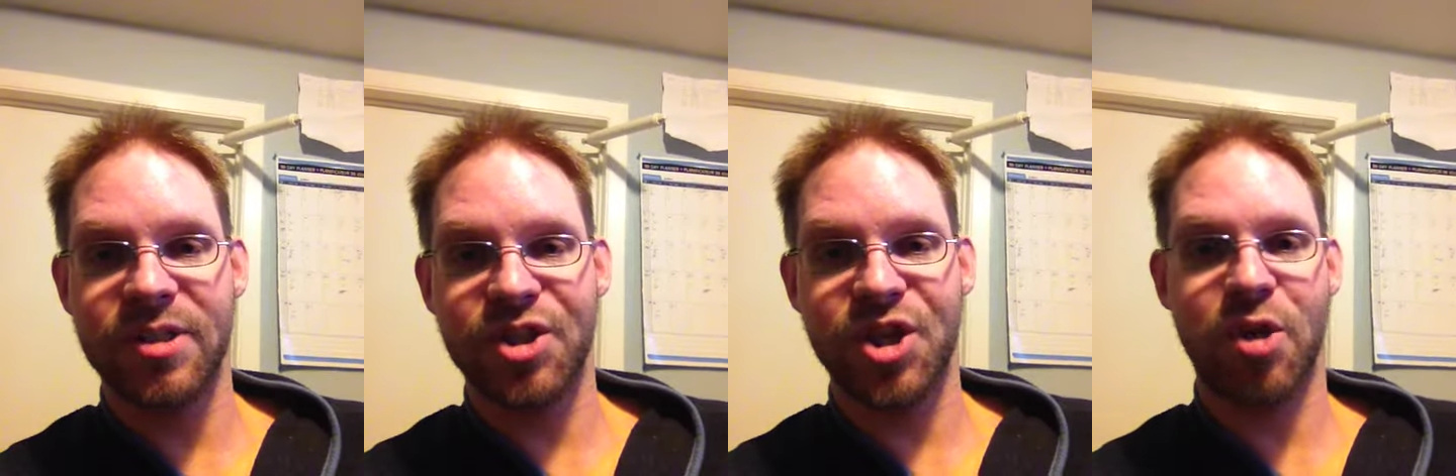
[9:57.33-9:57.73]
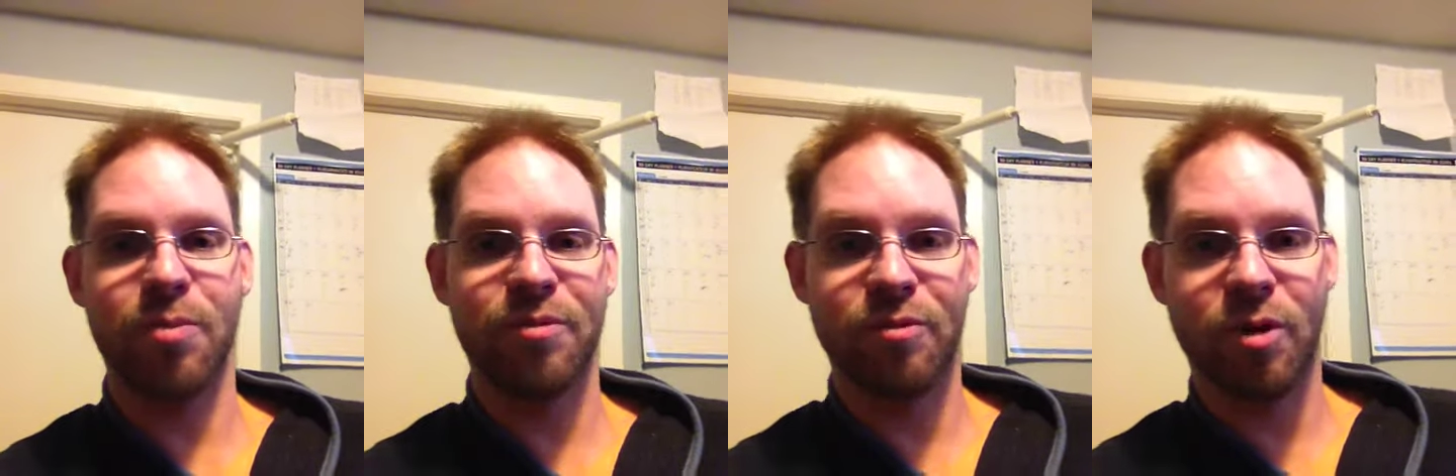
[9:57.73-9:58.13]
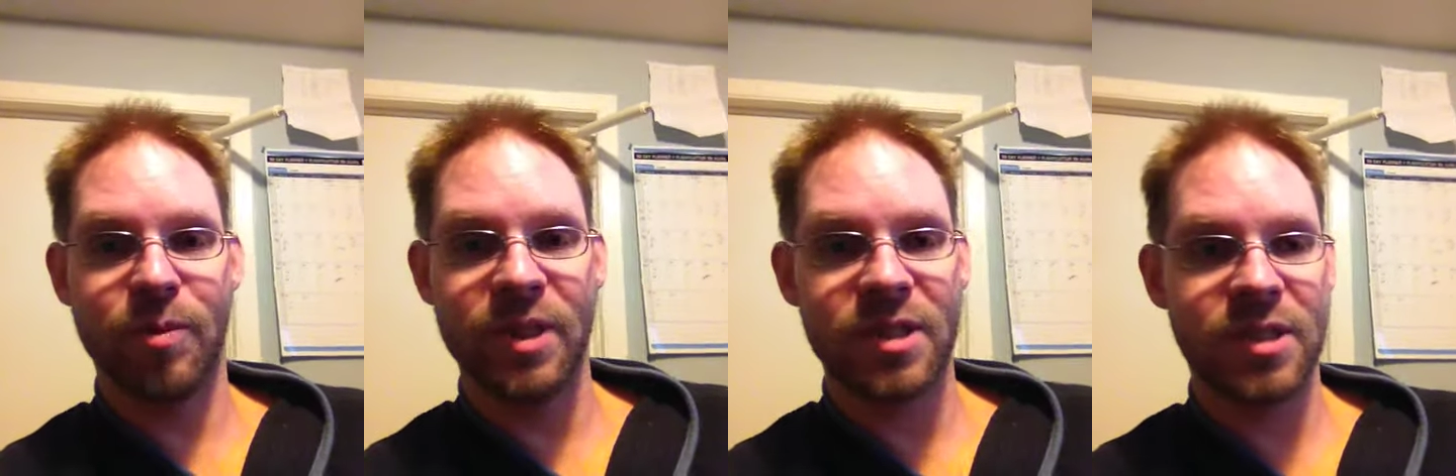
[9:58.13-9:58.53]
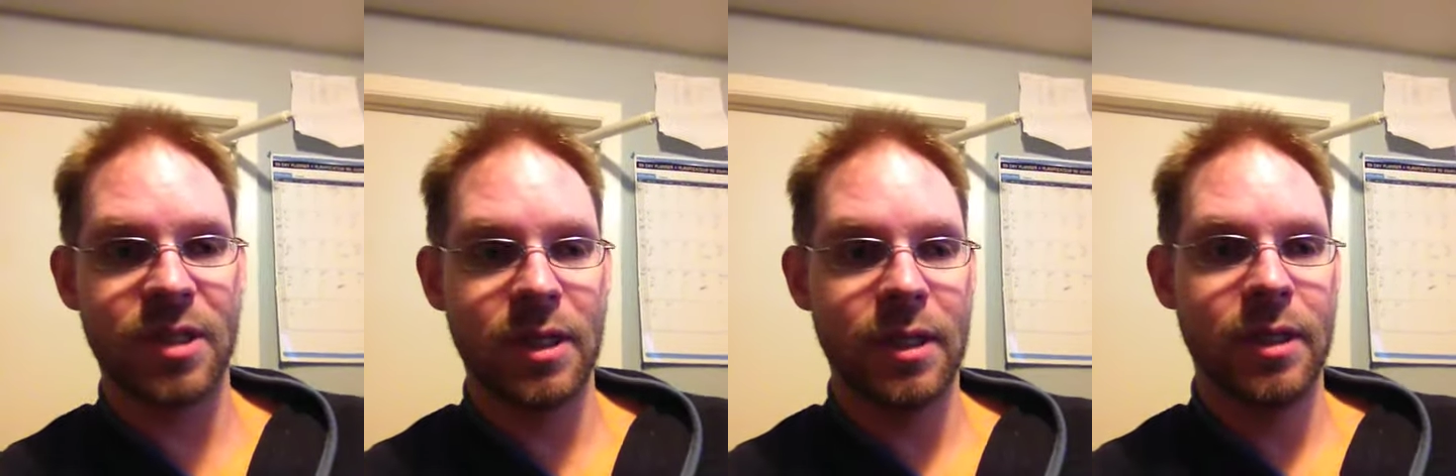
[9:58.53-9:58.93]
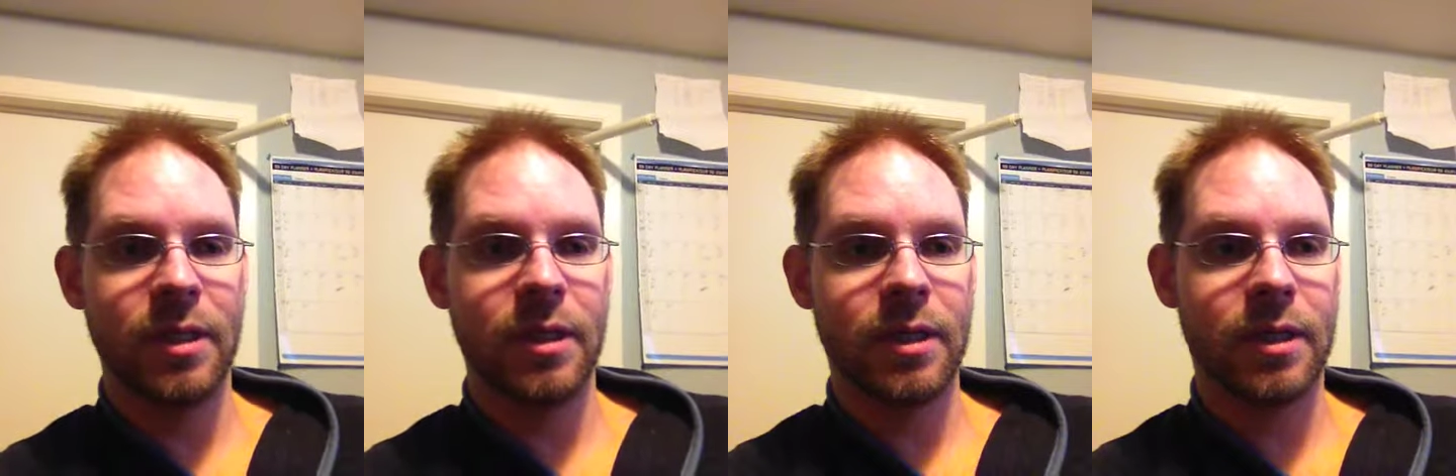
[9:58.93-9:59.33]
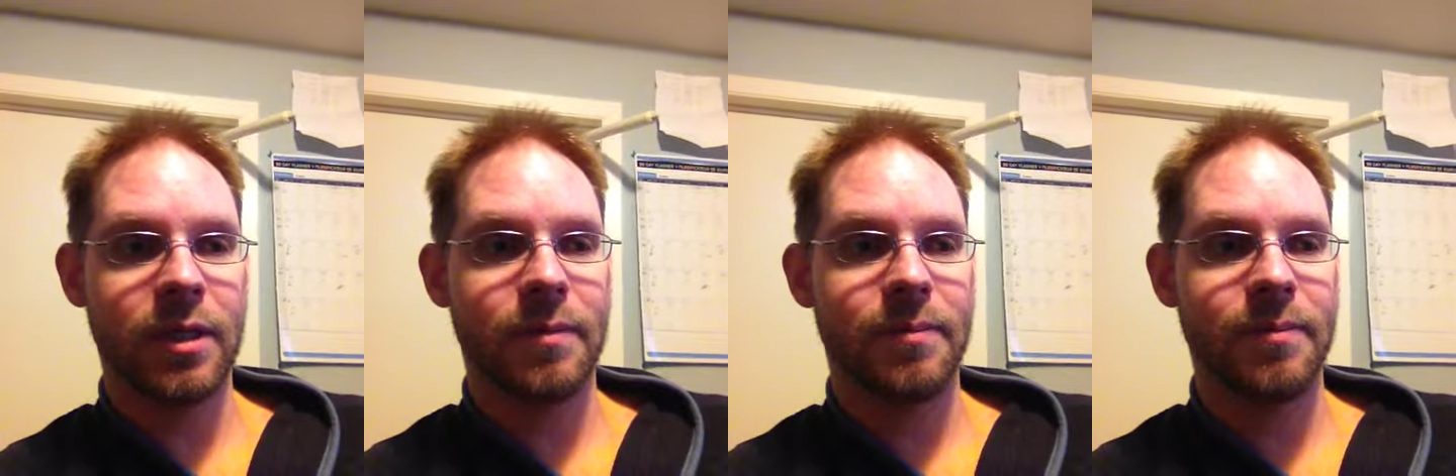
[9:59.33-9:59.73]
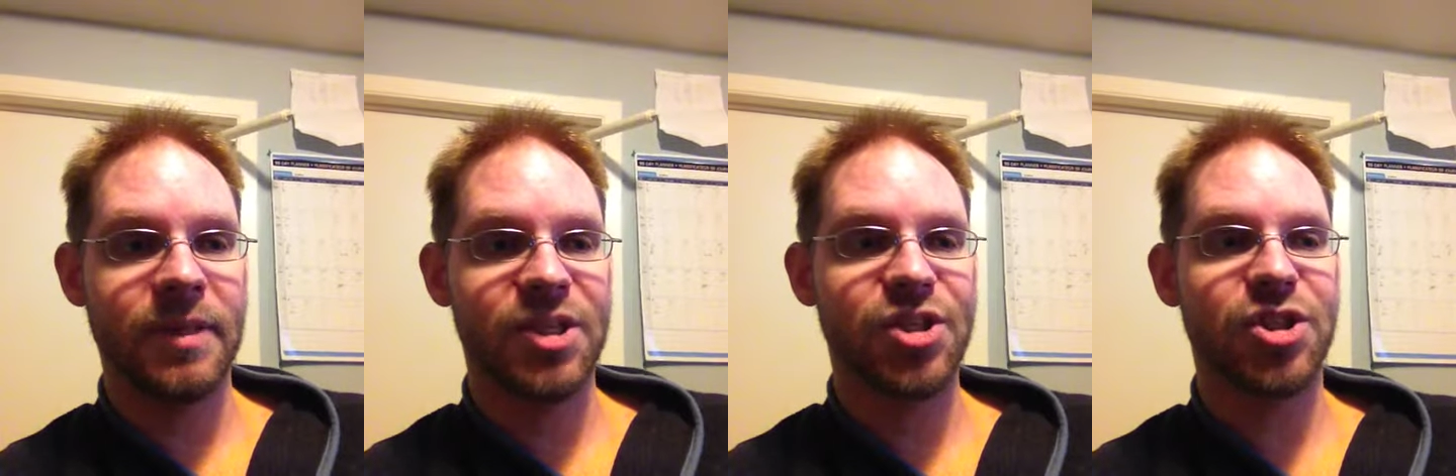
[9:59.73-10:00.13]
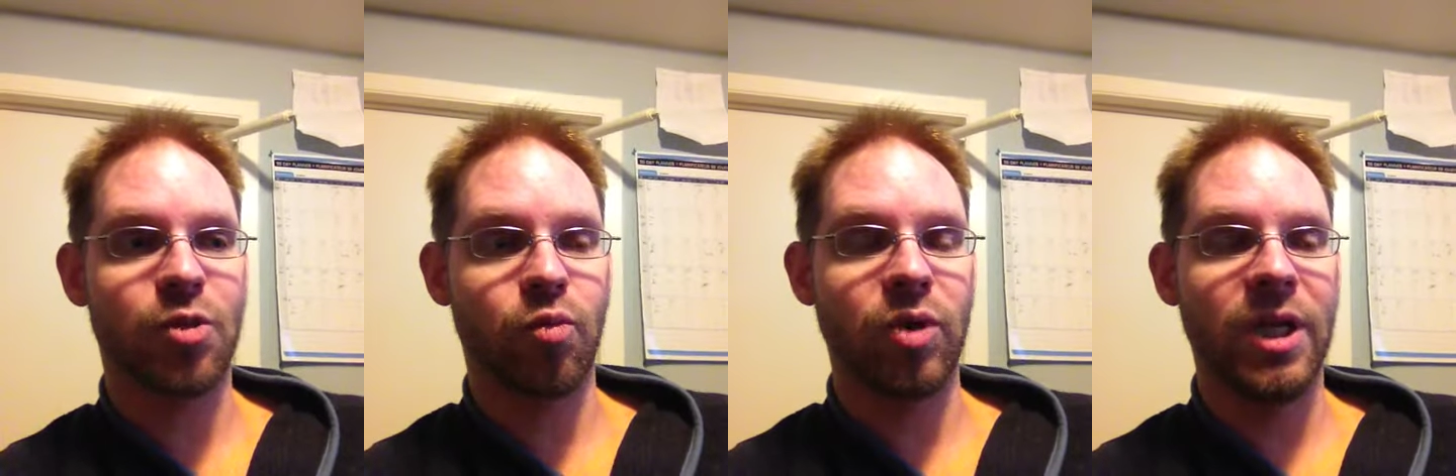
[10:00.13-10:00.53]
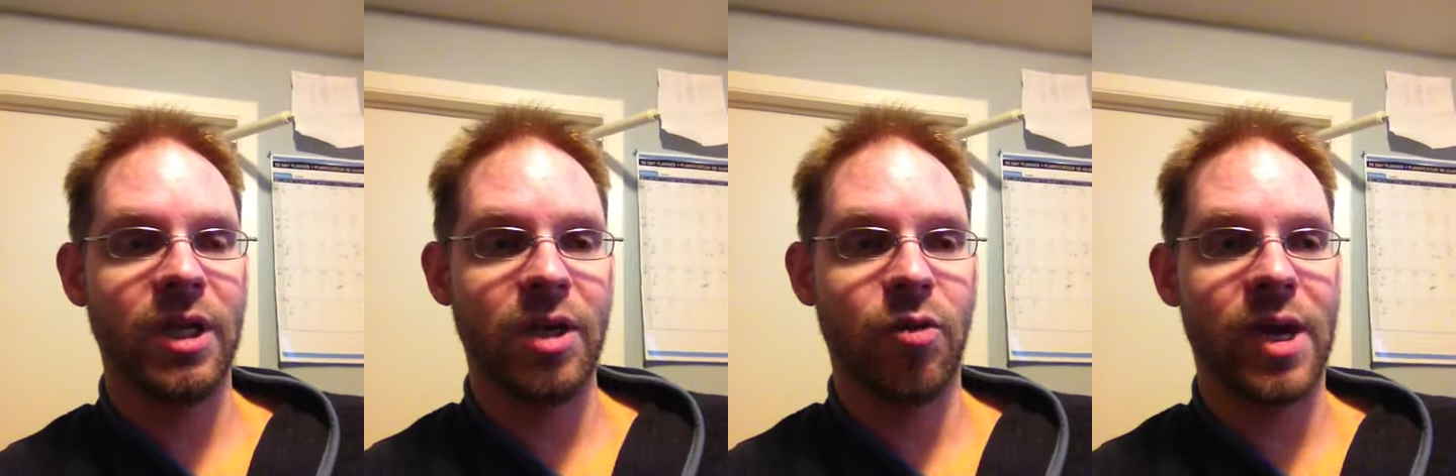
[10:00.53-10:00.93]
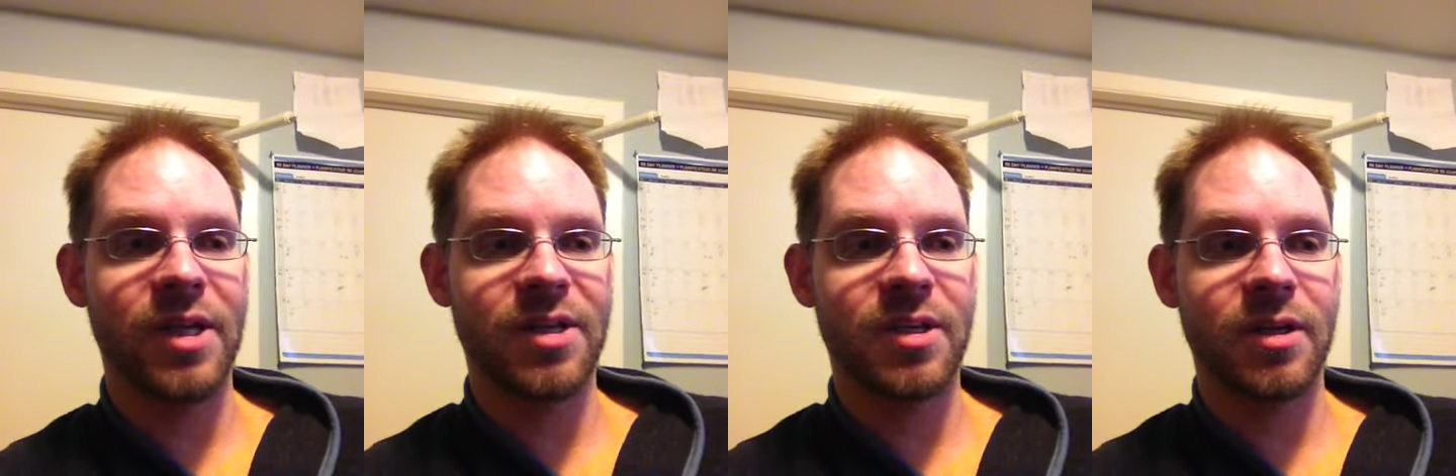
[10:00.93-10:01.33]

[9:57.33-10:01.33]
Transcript: the shared performance. It's just a really great